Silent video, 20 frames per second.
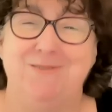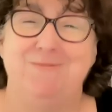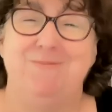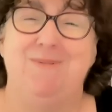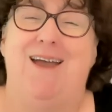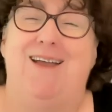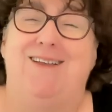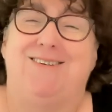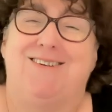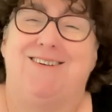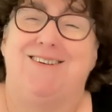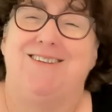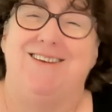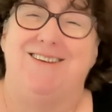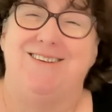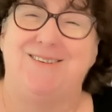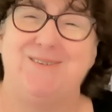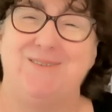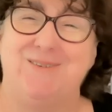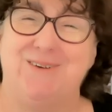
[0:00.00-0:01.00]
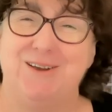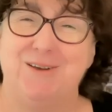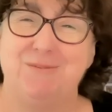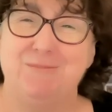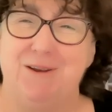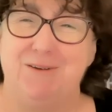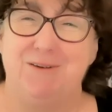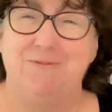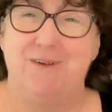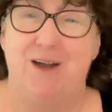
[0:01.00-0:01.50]
you imagine these
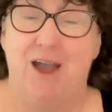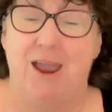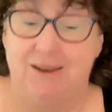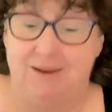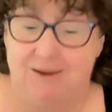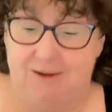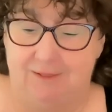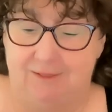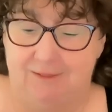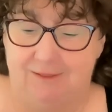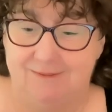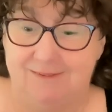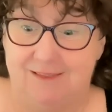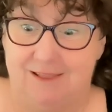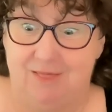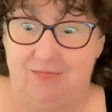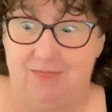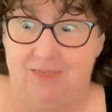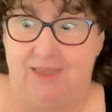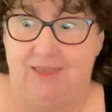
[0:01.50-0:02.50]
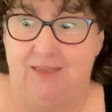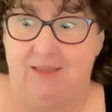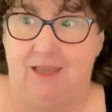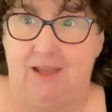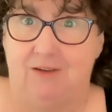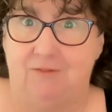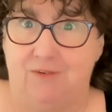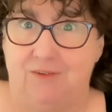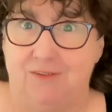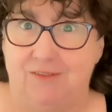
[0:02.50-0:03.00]
workmen finding this and thinking
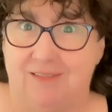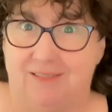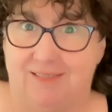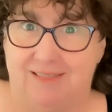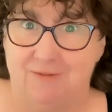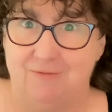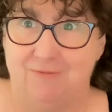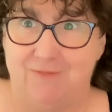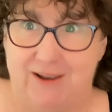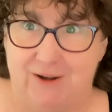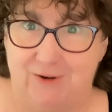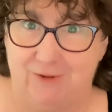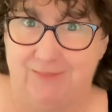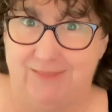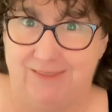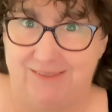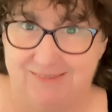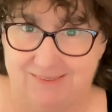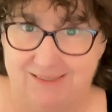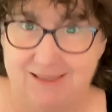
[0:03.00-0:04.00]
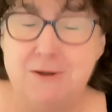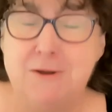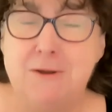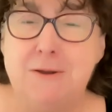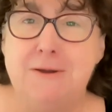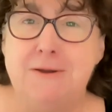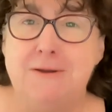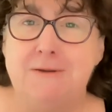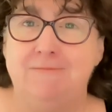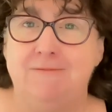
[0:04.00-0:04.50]
at first that they found all this
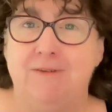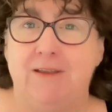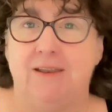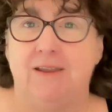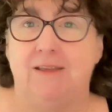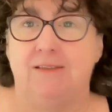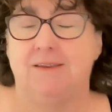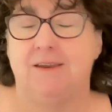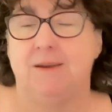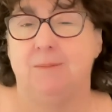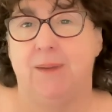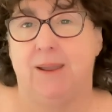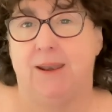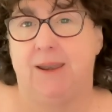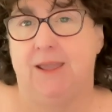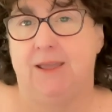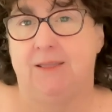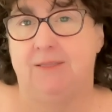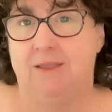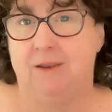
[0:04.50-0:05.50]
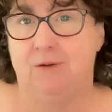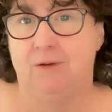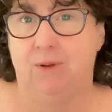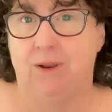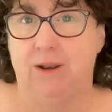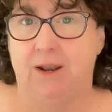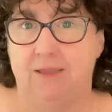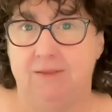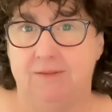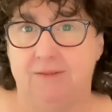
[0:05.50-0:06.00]
fantastic money and then
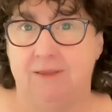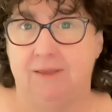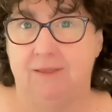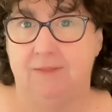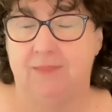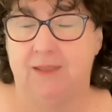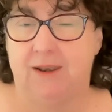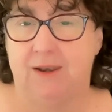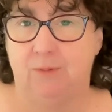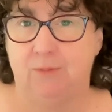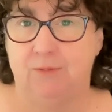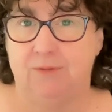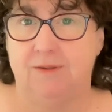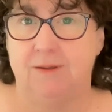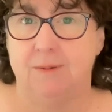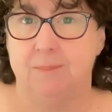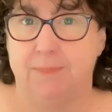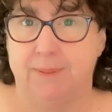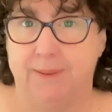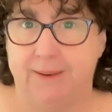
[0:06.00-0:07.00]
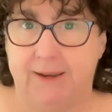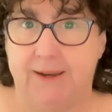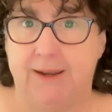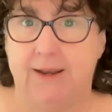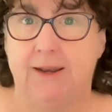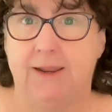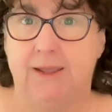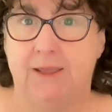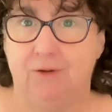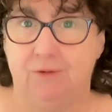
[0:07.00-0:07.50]
realizing that it was
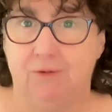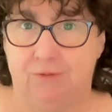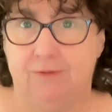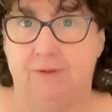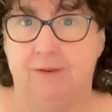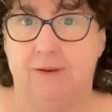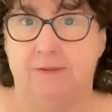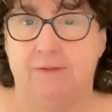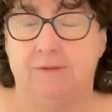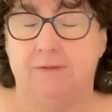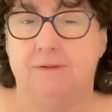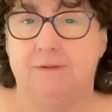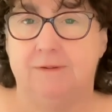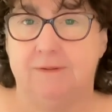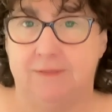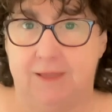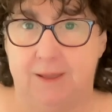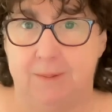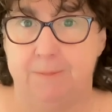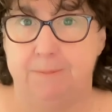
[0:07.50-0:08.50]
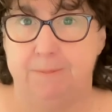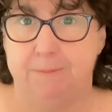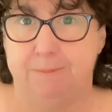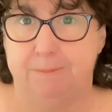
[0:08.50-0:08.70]
completely useless to them?